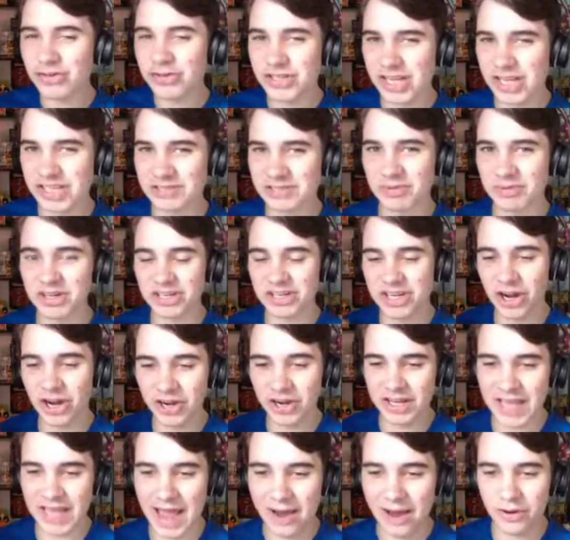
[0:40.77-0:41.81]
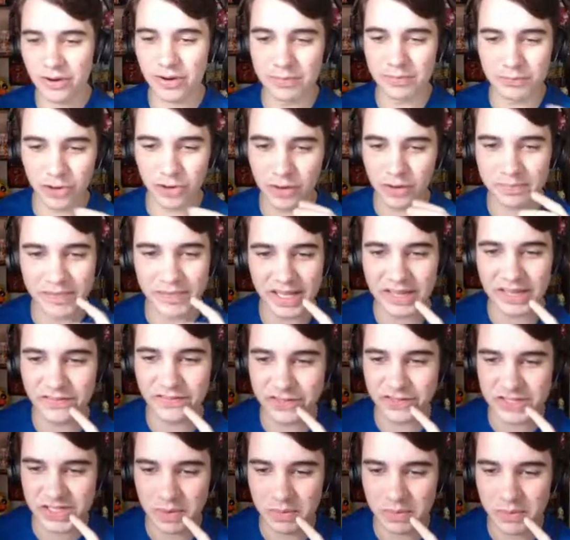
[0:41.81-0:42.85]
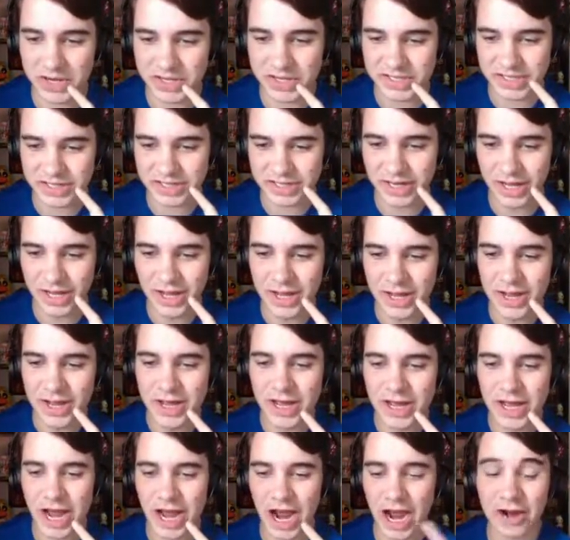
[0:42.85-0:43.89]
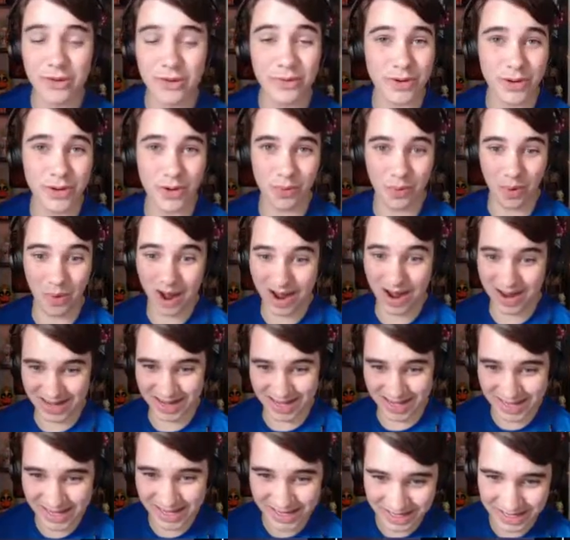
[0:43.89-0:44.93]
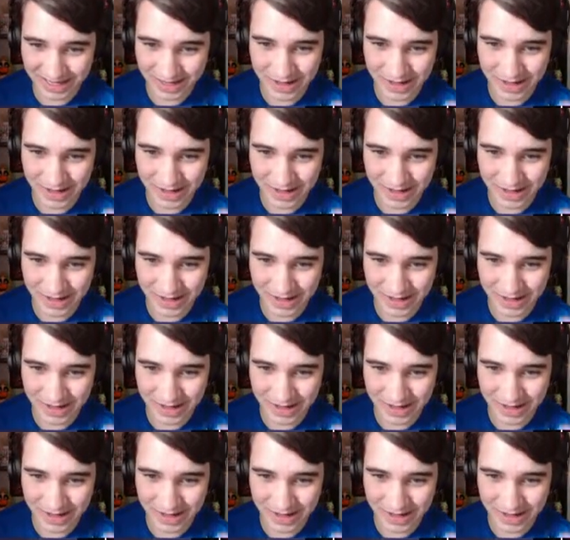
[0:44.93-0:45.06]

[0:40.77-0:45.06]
has been cutting out abruptly for some reason. I don't know why.